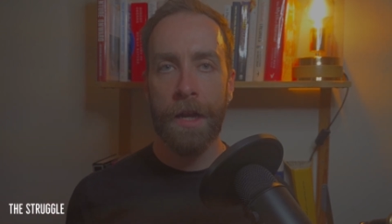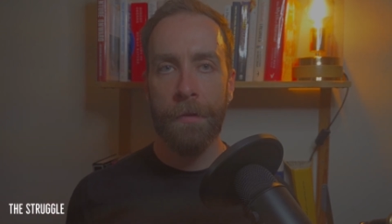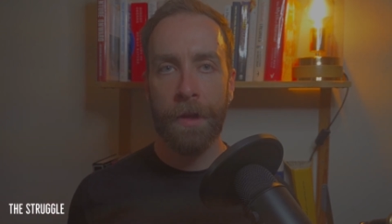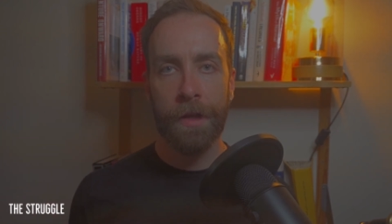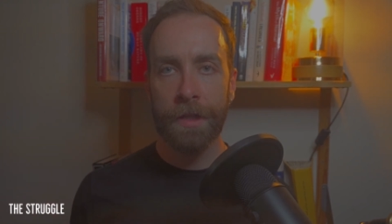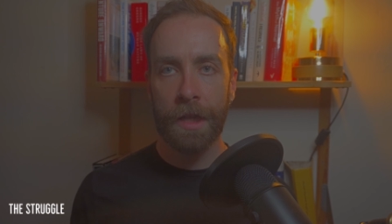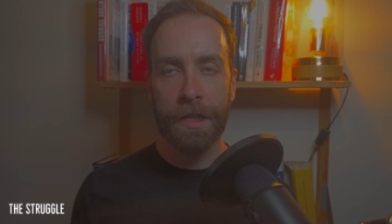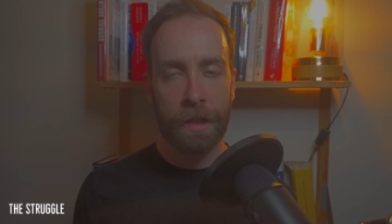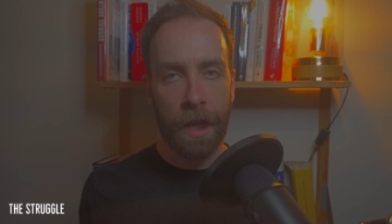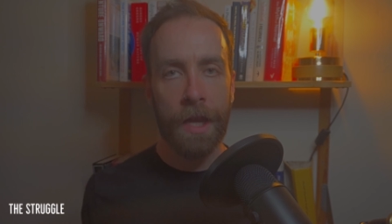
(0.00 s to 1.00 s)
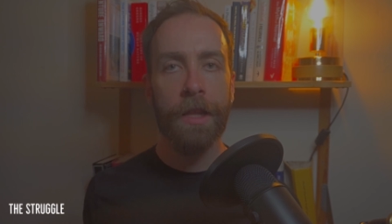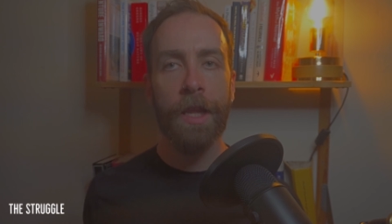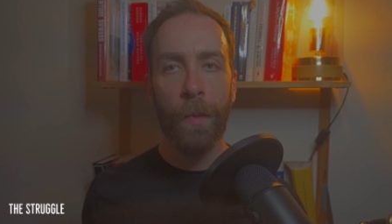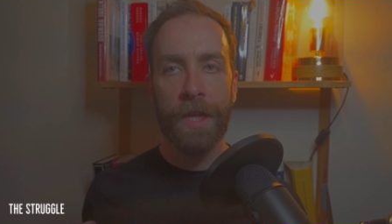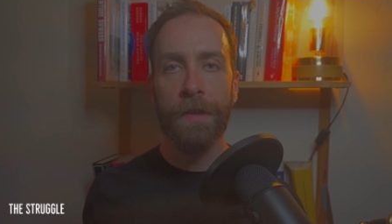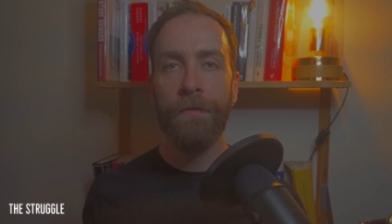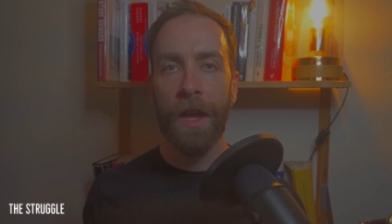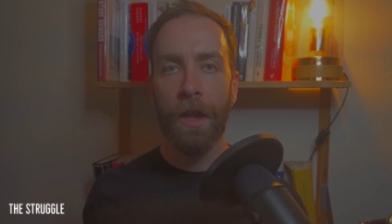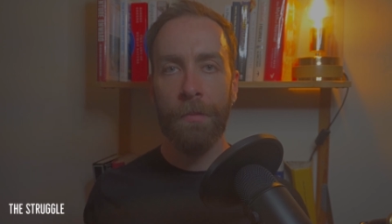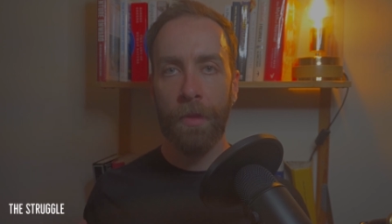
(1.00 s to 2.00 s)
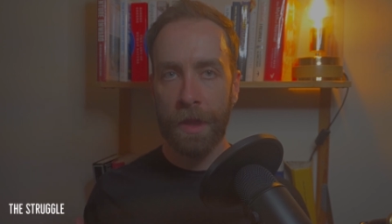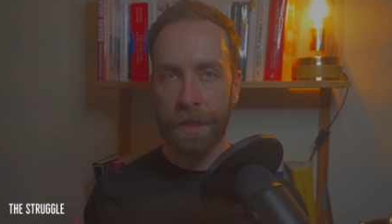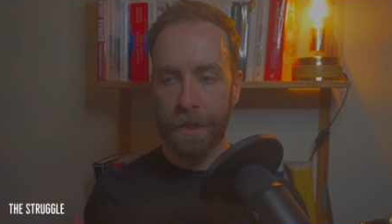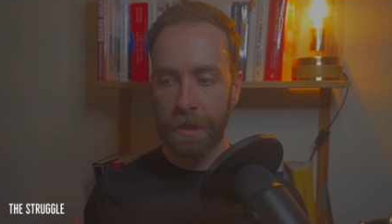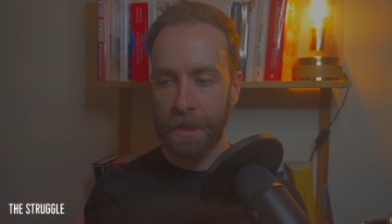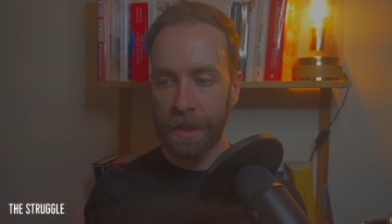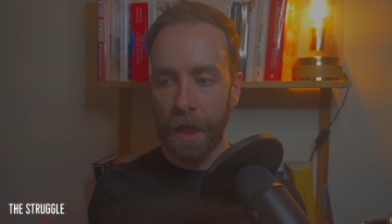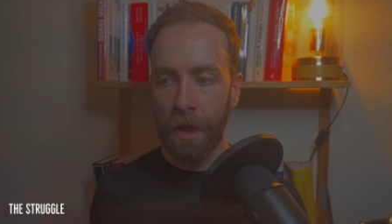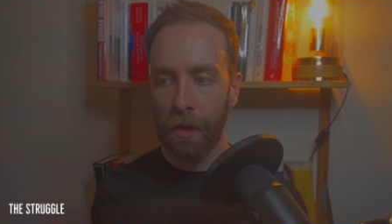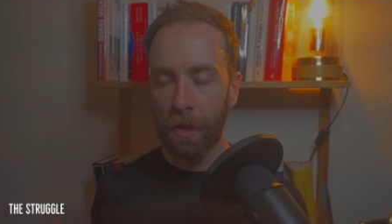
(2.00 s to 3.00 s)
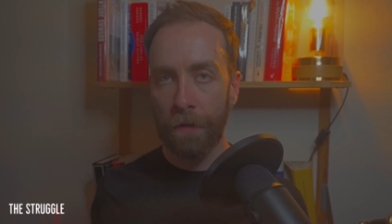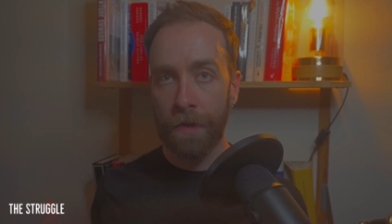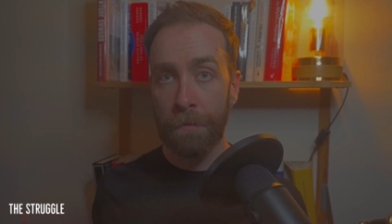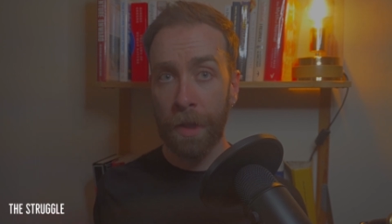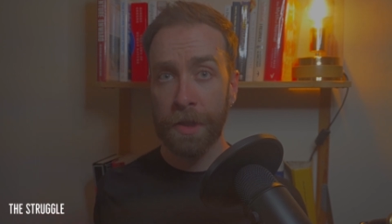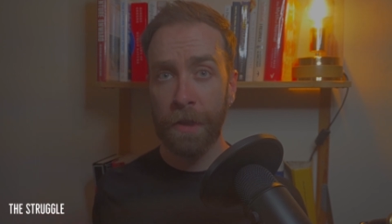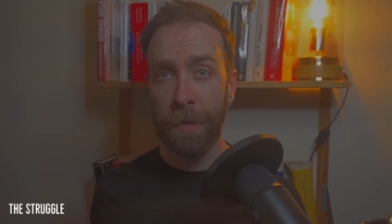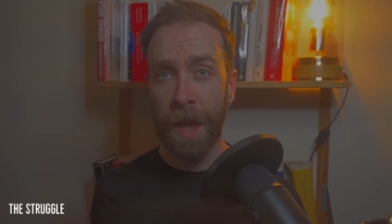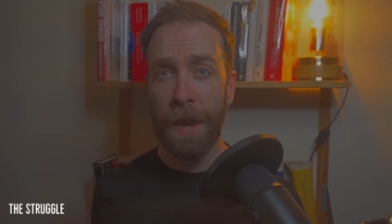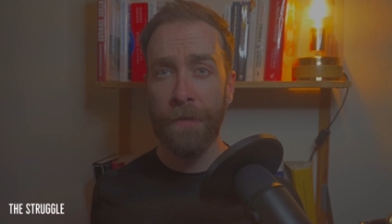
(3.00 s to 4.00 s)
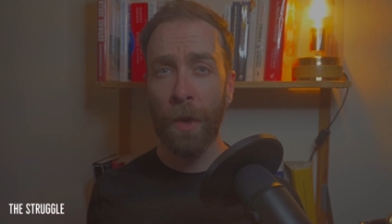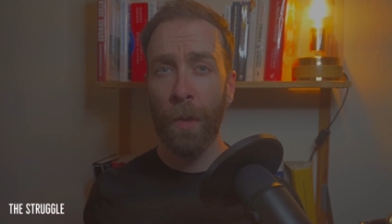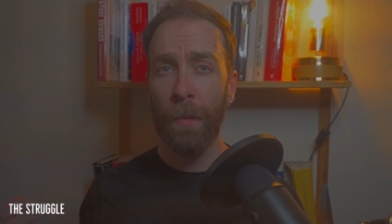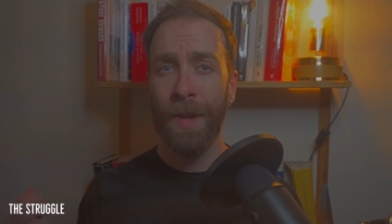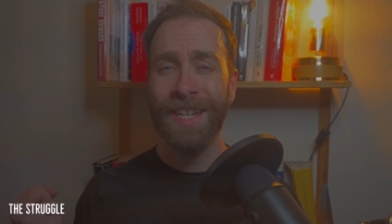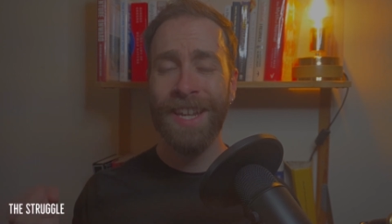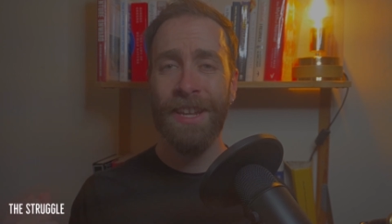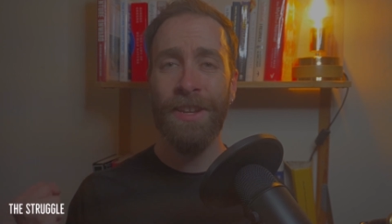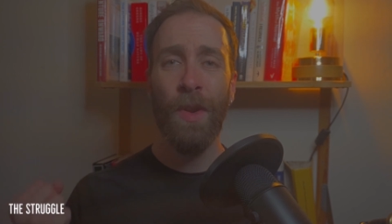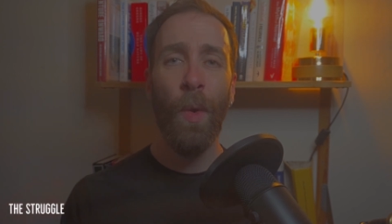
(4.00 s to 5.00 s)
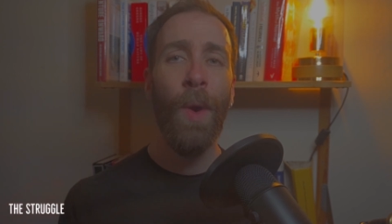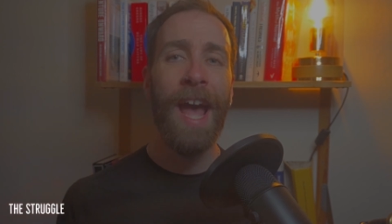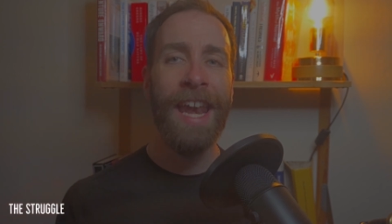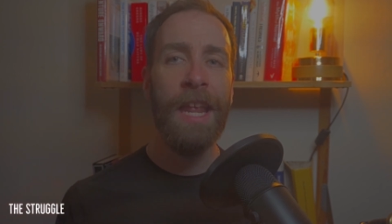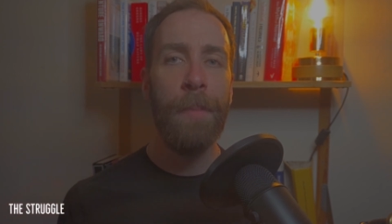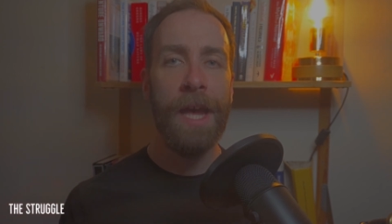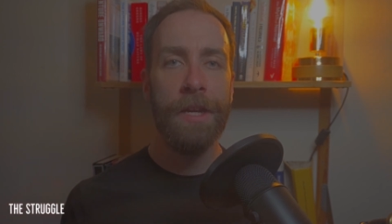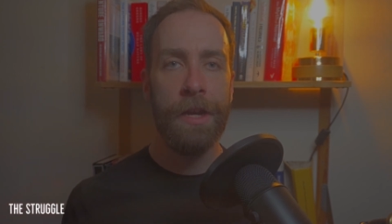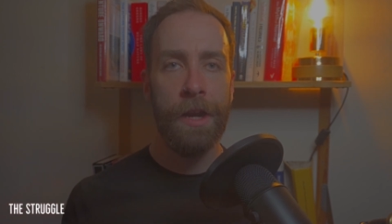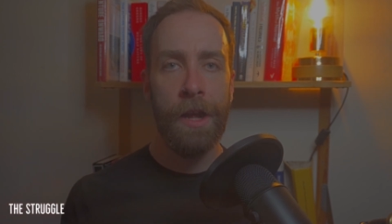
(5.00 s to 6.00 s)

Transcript: because it's likely we developed this cycle of compulsive behaviour when we didn't know any better,